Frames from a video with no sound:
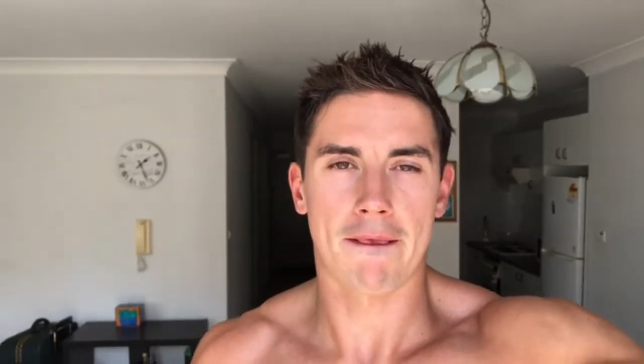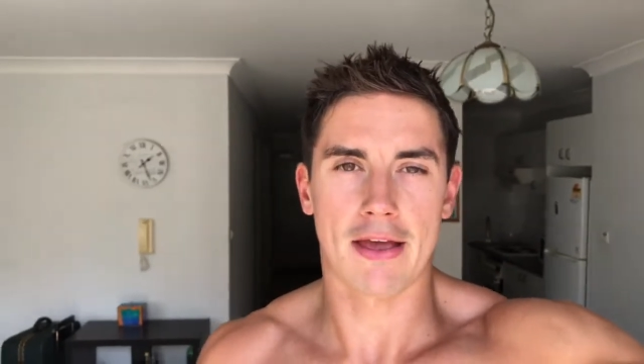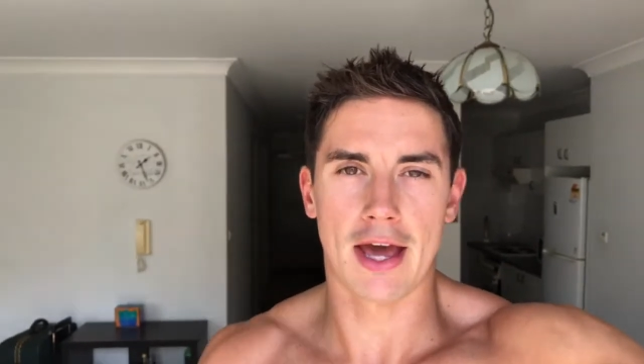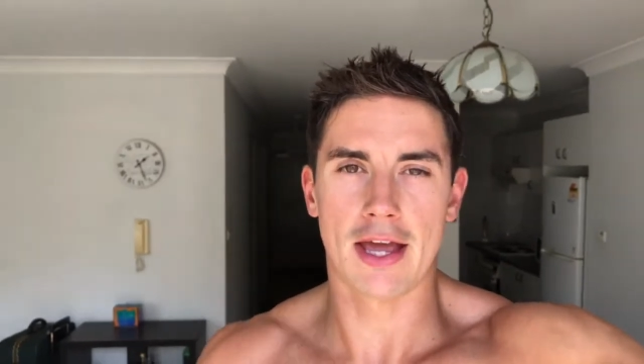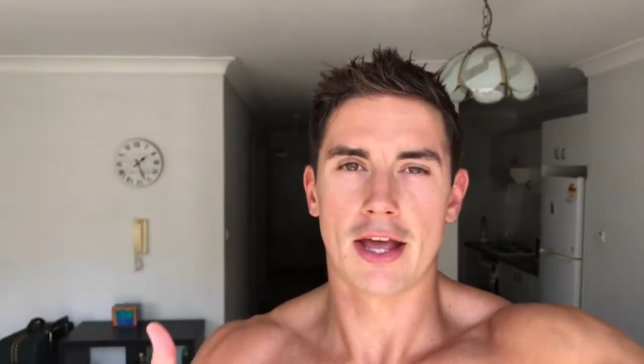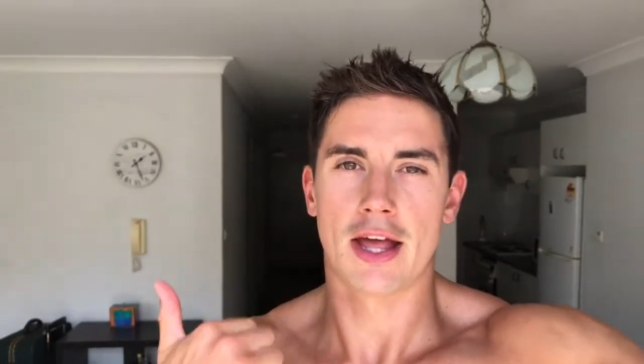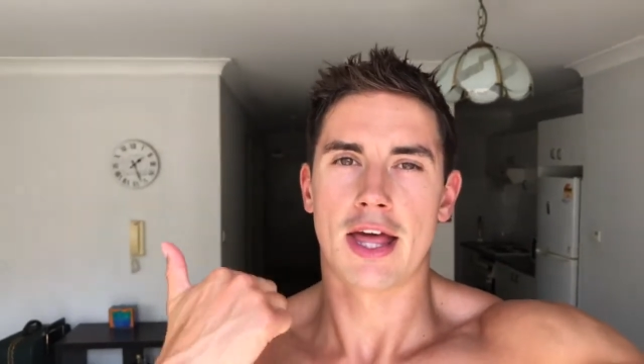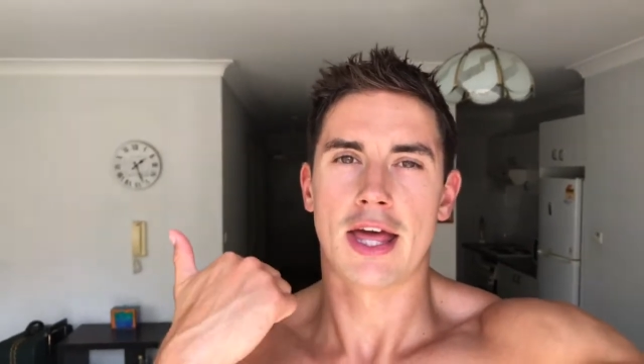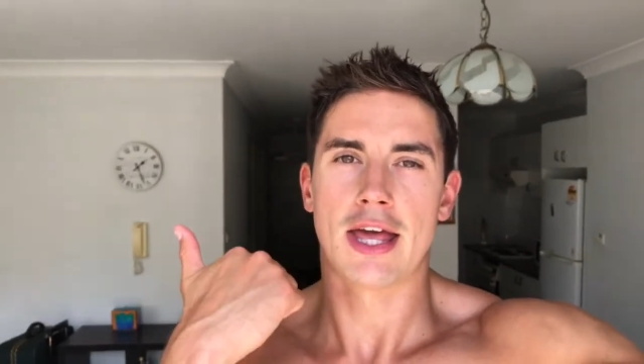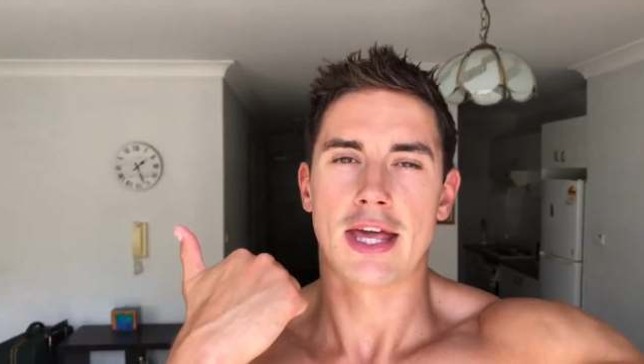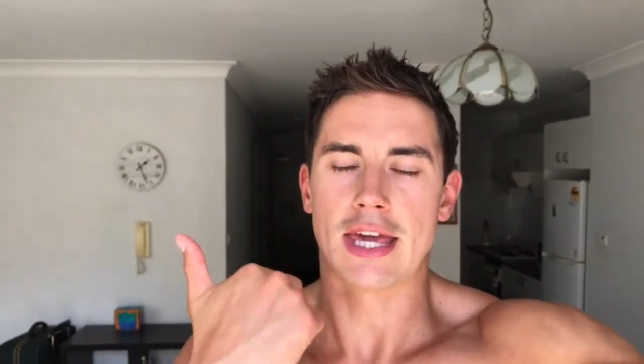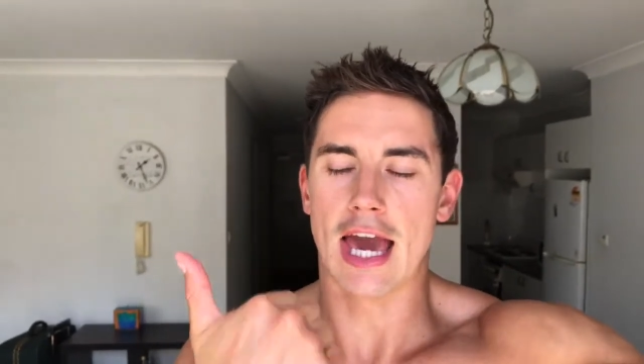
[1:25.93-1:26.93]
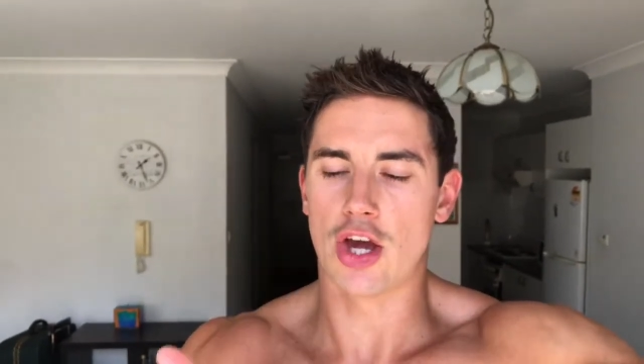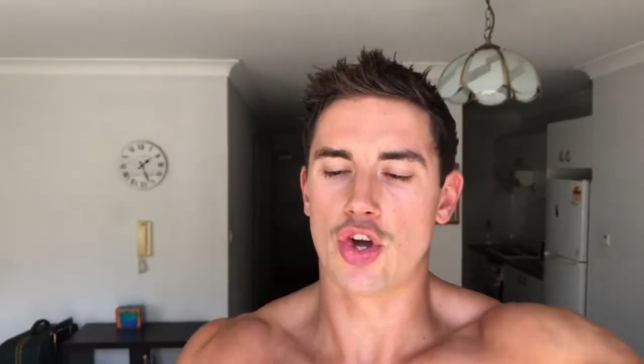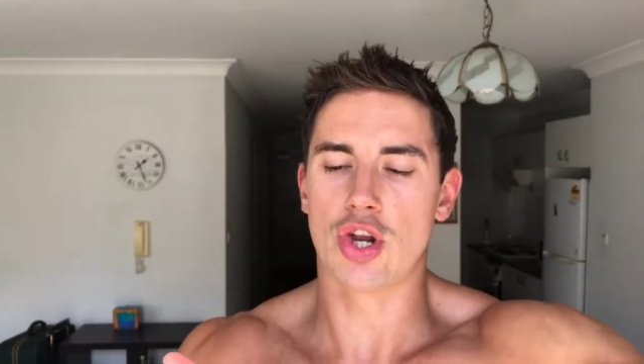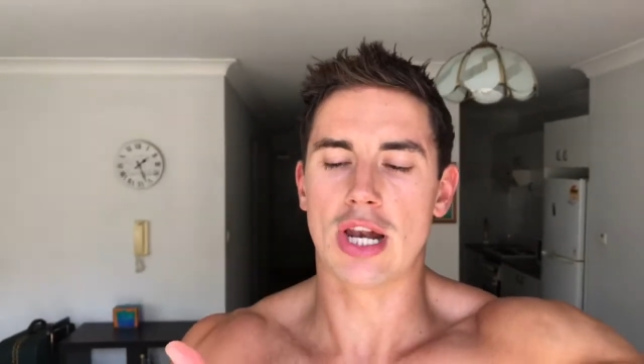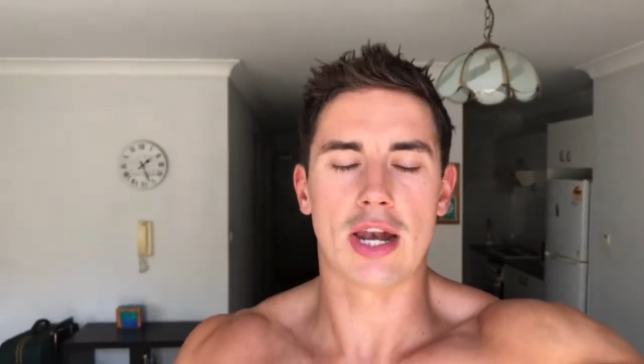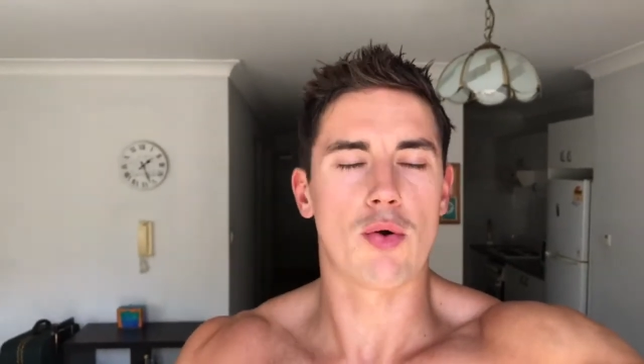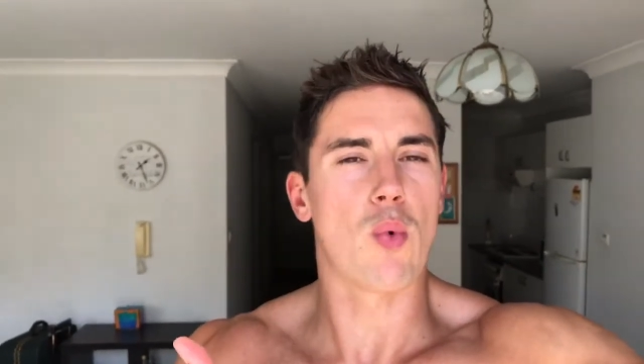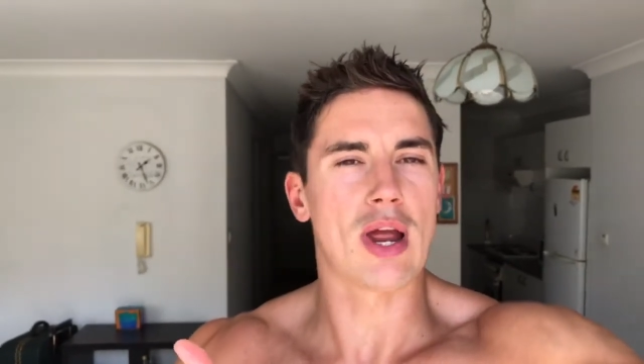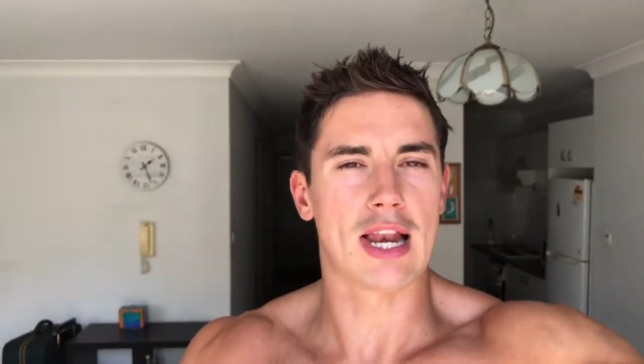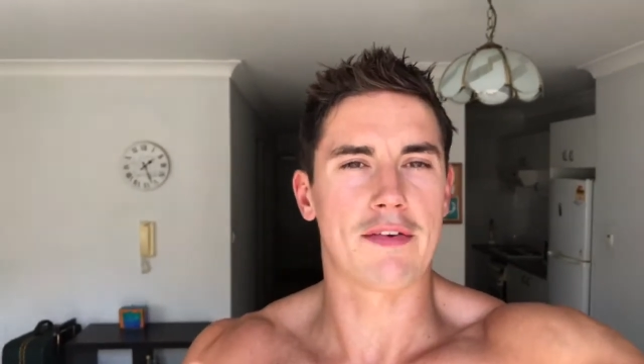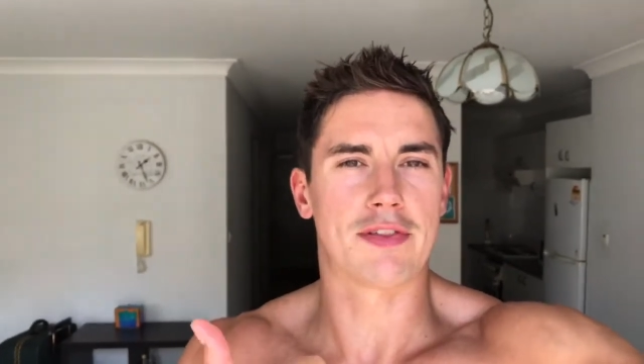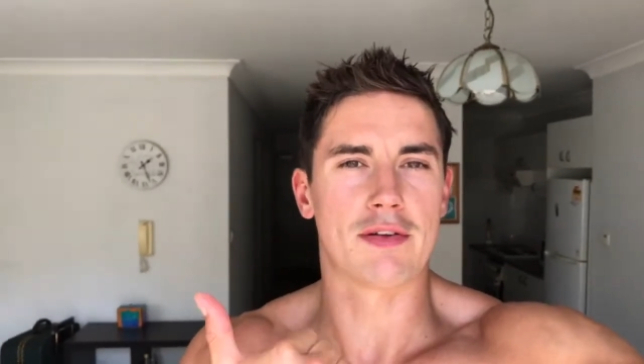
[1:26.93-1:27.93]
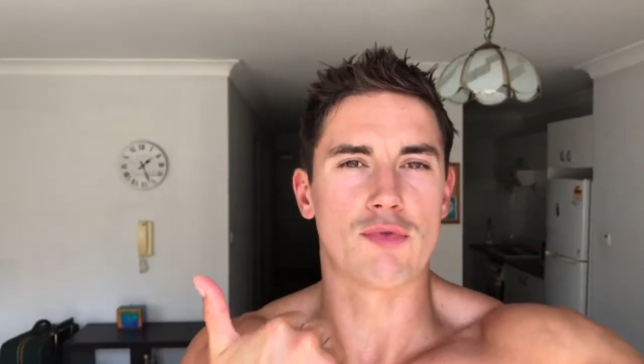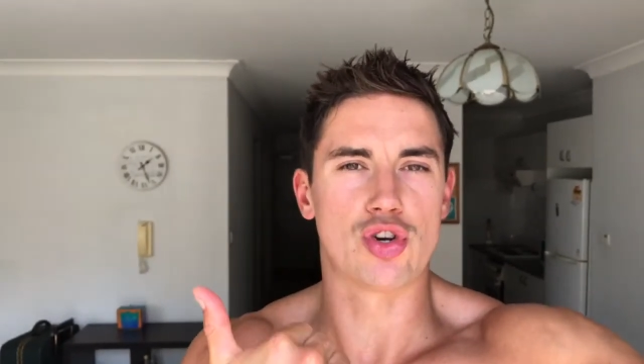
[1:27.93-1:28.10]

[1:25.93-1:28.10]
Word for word: Okay, get a good weightlifting